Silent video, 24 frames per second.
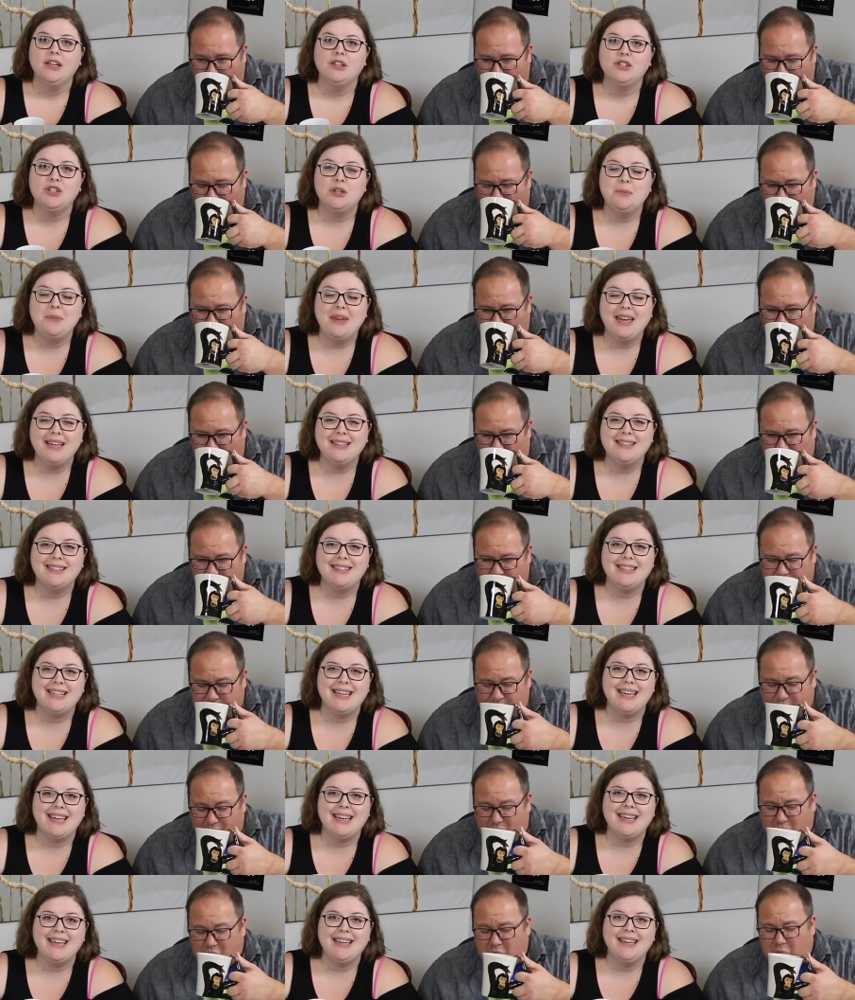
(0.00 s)
Speaker 1: Jimmy has
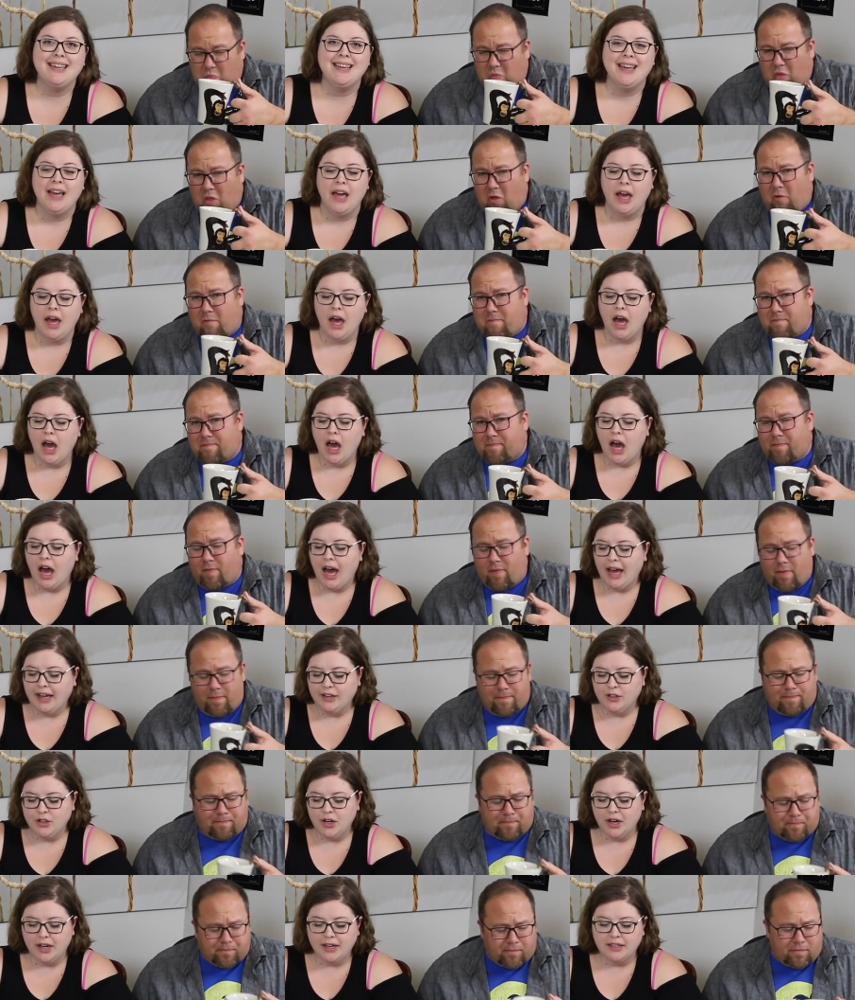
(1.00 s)
tea.
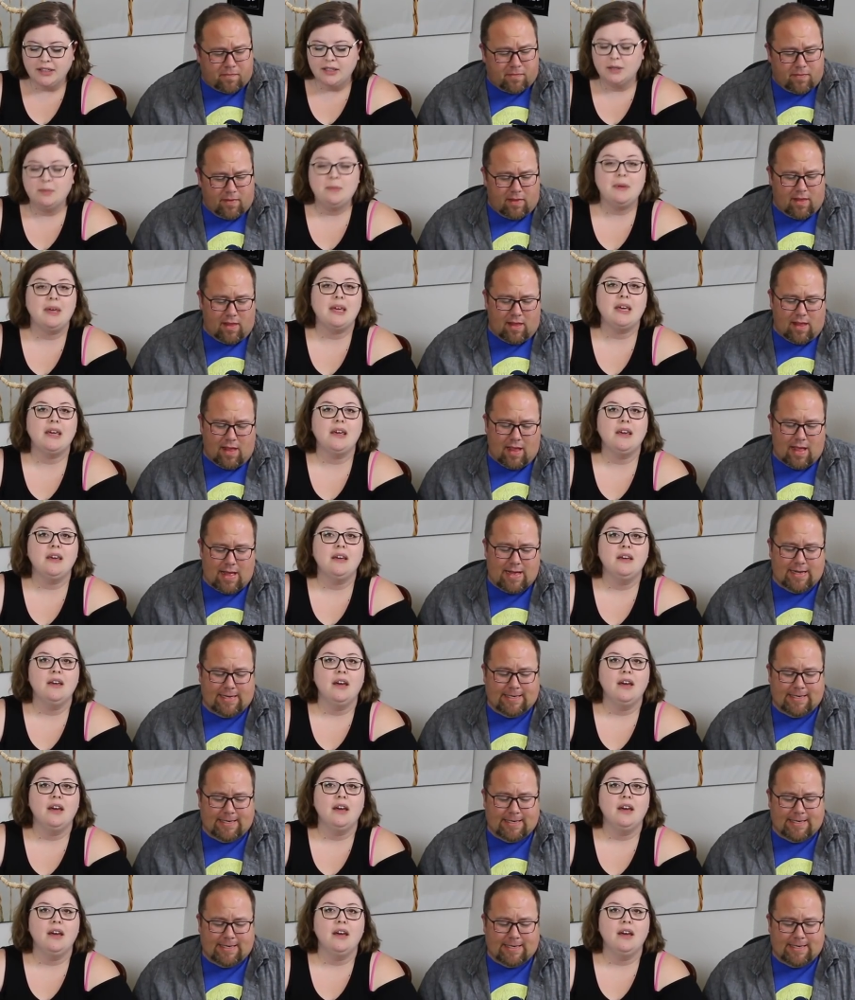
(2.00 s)
I tried to be a